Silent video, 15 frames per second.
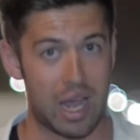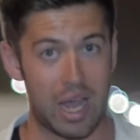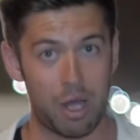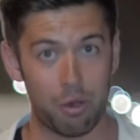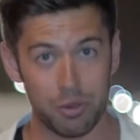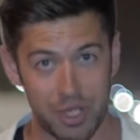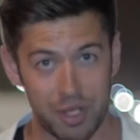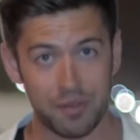
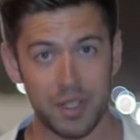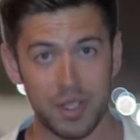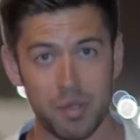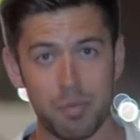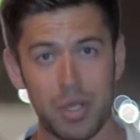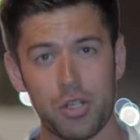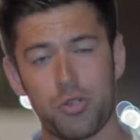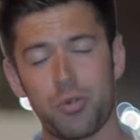I will definitely
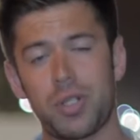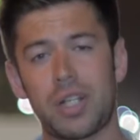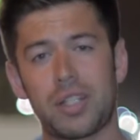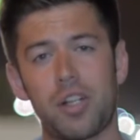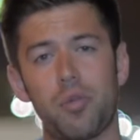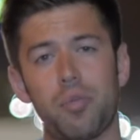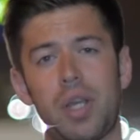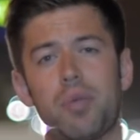make sure that
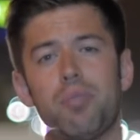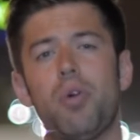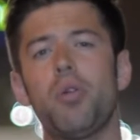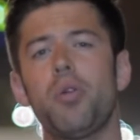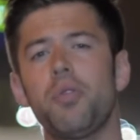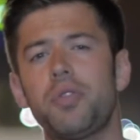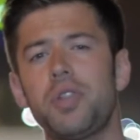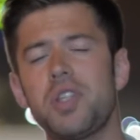I'll make
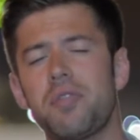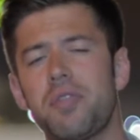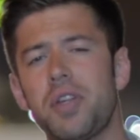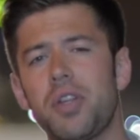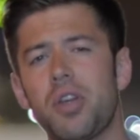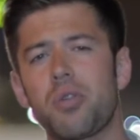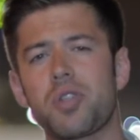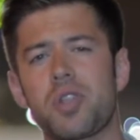more of these
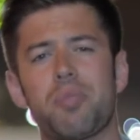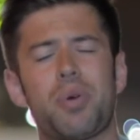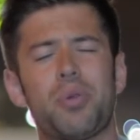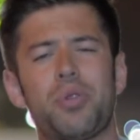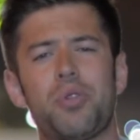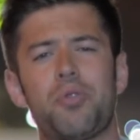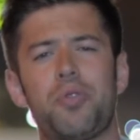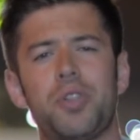videos
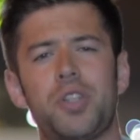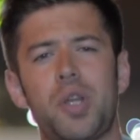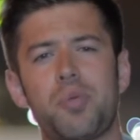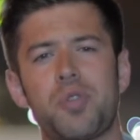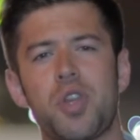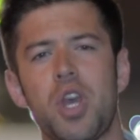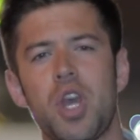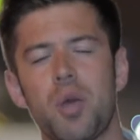about different
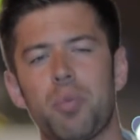tips,